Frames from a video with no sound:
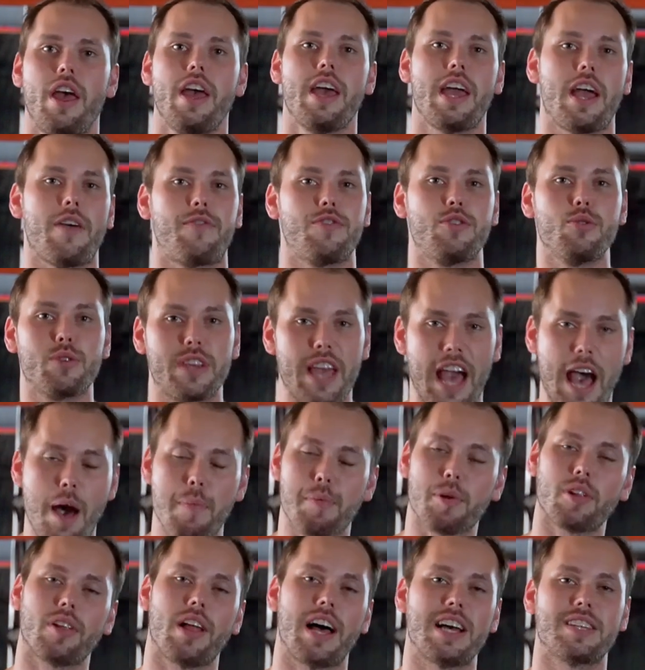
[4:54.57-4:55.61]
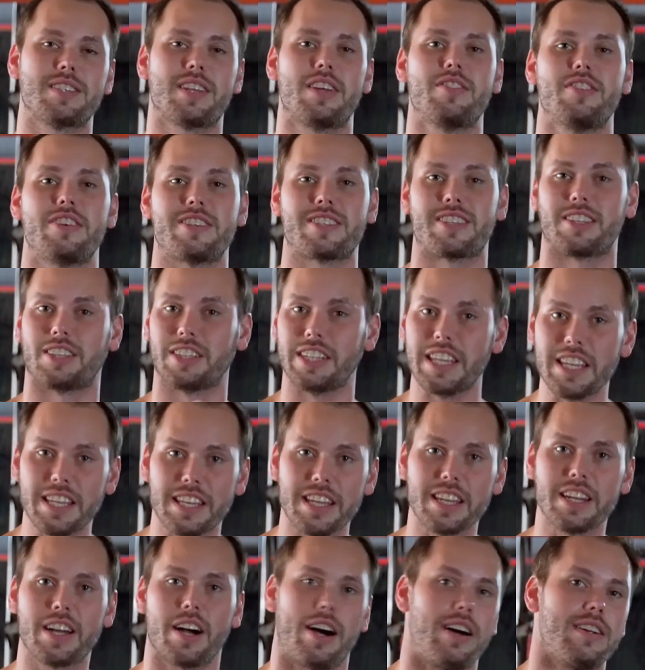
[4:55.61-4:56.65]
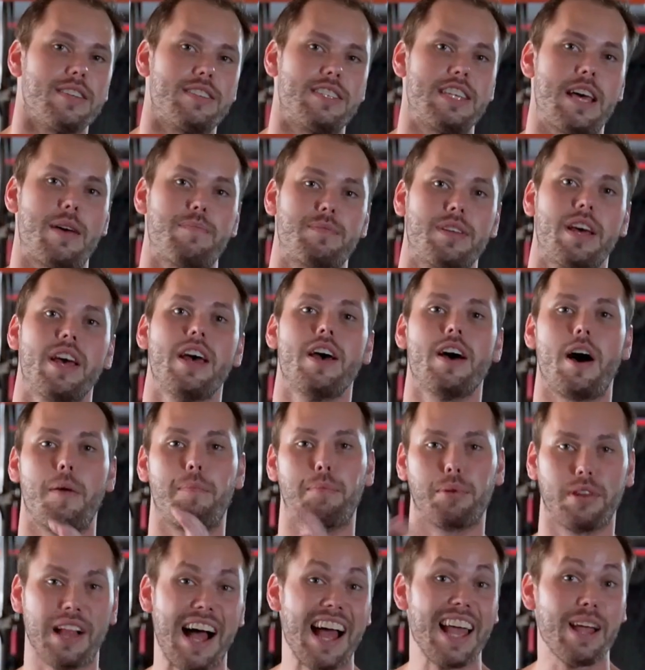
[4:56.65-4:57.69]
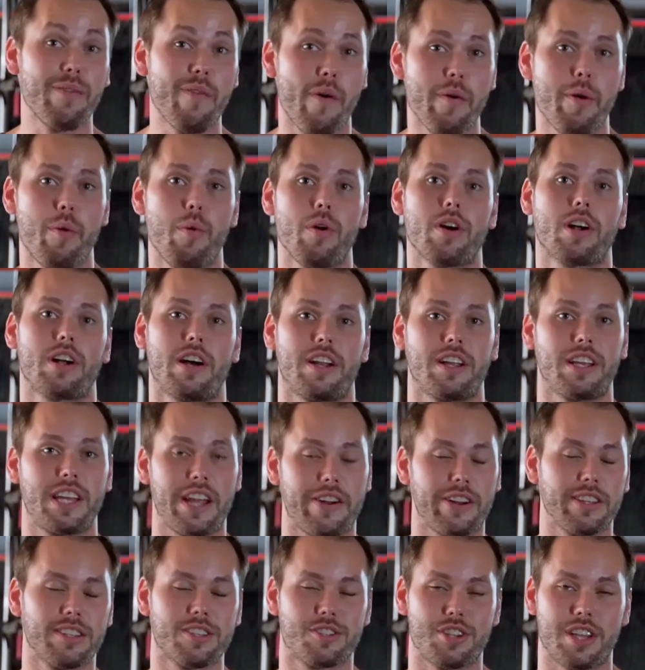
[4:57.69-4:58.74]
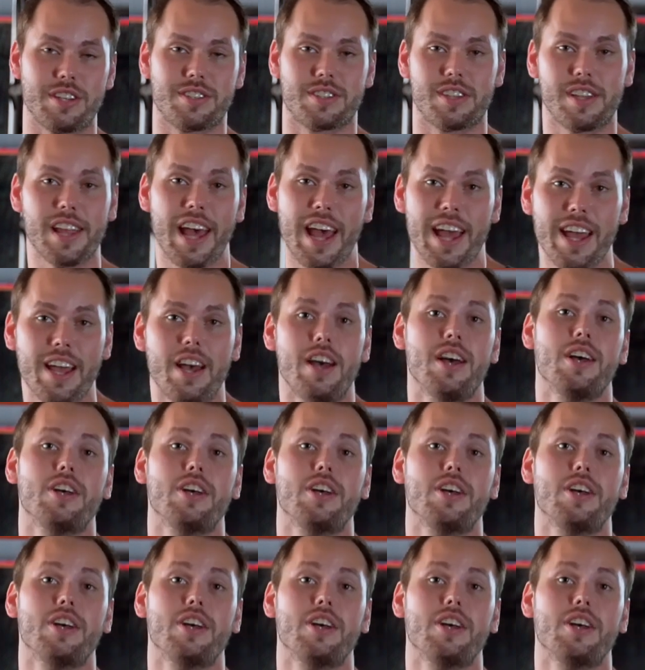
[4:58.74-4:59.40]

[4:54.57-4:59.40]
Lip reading: If you capitalize on this linking concept, applying what we work on in carry Laches today,